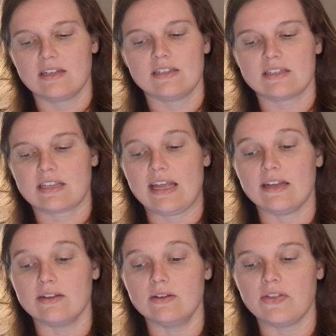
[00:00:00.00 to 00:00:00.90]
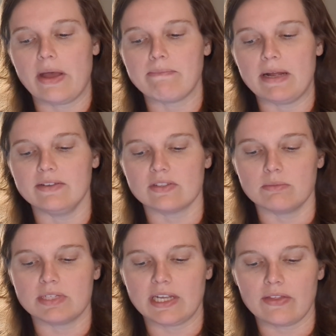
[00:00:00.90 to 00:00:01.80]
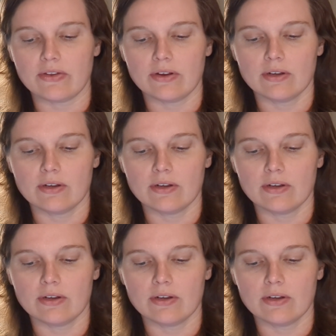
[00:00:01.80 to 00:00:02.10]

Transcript: scandal that binds them together.